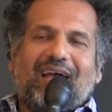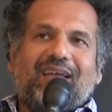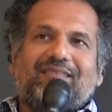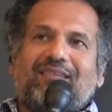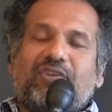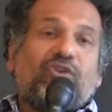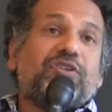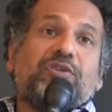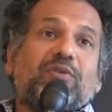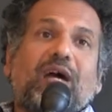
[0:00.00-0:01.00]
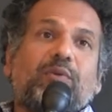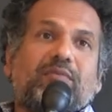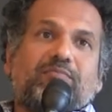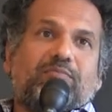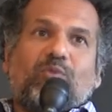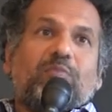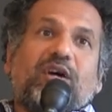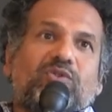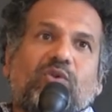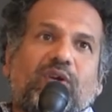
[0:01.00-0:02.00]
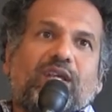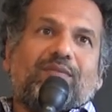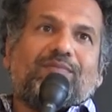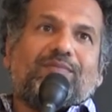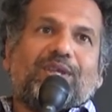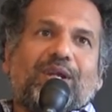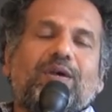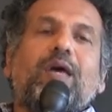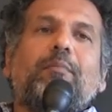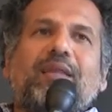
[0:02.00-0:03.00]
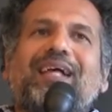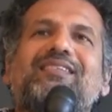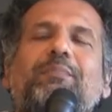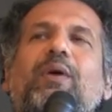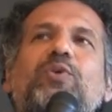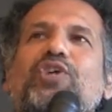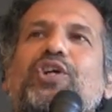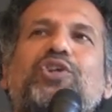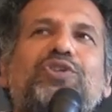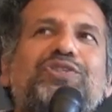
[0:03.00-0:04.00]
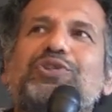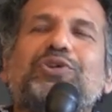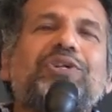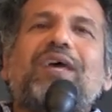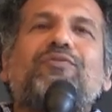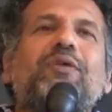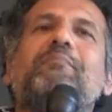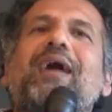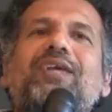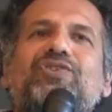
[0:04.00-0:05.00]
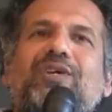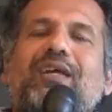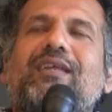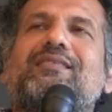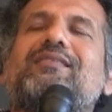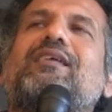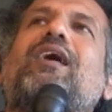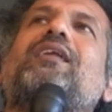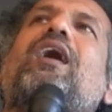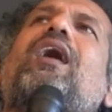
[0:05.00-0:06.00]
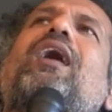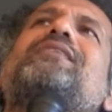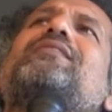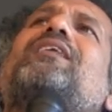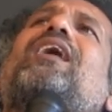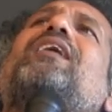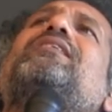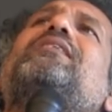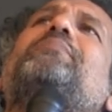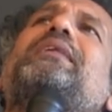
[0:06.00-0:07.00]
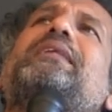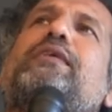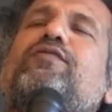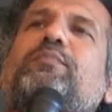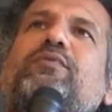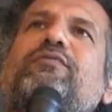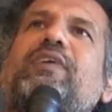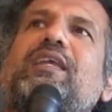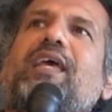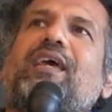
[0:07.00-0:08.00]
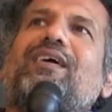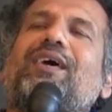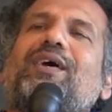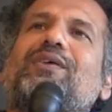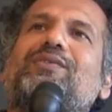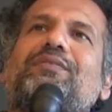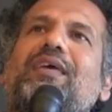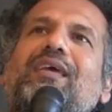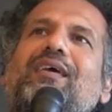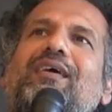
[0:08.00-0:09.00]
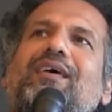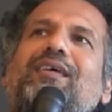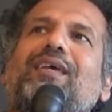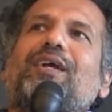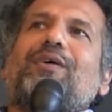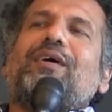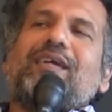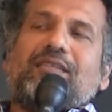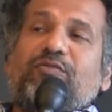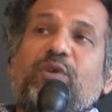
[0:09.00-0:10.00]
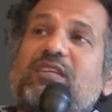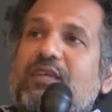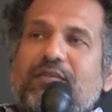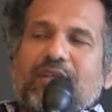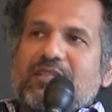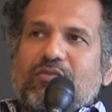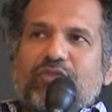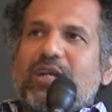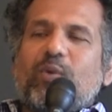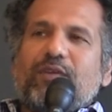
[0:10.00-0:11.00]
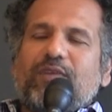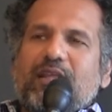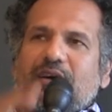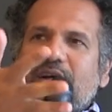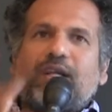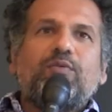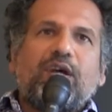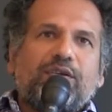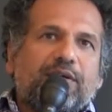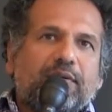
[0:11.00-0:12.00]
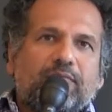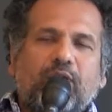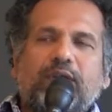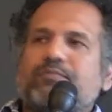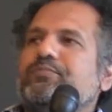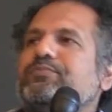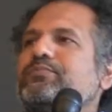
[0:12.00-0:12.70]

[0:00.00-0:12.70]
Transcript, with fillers: And I tried to do that with with my story you know. Awesome. But that's the bit which I couldn't, you couldn't ever imagine, and it's just, yeah, an, it's an unbelievable feeling to think, you know, it's a, it, it, it's a really weird feeling that I don't know you, right?